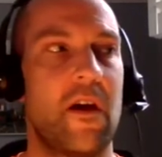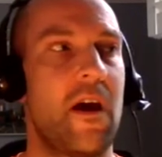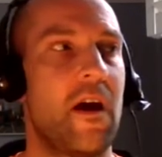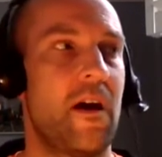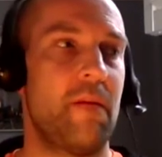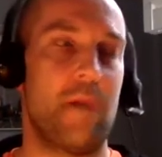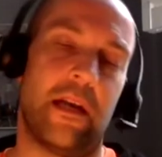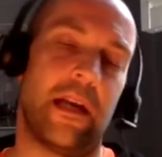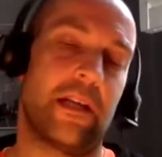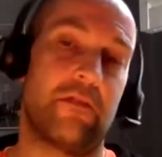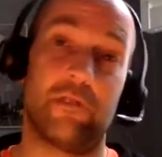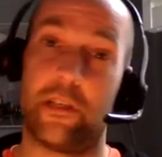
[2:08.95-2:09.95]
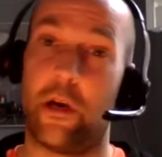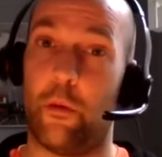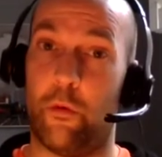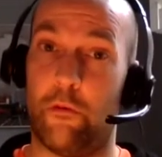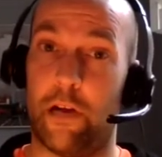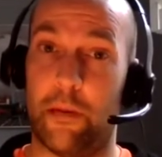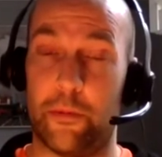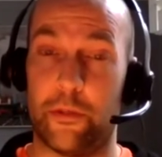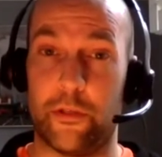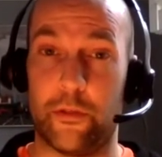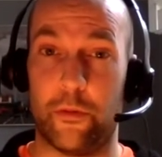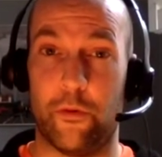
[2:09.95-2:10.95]
And as a result, were able
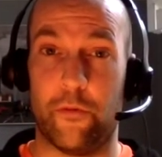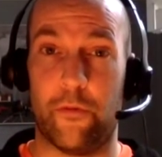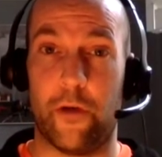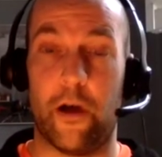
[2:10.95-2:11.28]
to sort of,